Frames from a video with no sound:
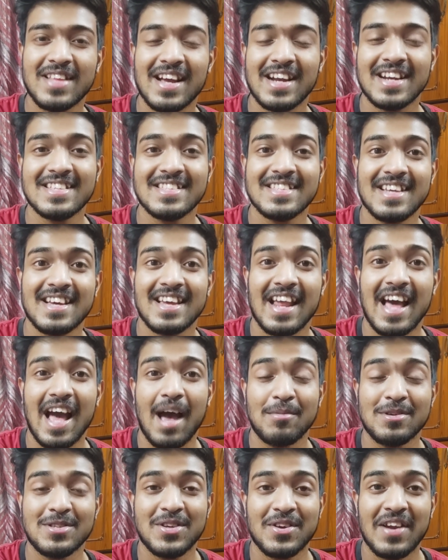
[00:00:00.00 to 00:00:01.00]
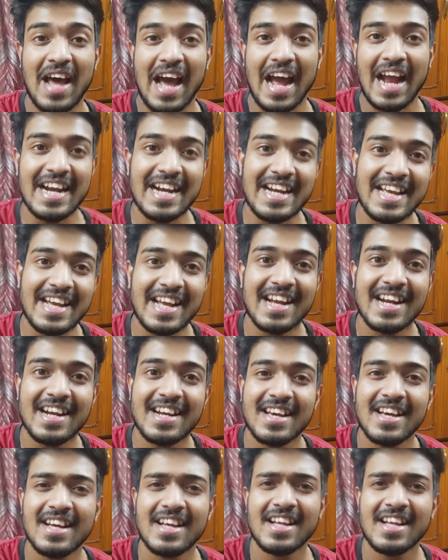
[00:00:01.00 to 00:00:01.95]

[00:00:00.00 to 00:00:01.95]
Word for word: that is their Amazon IT kit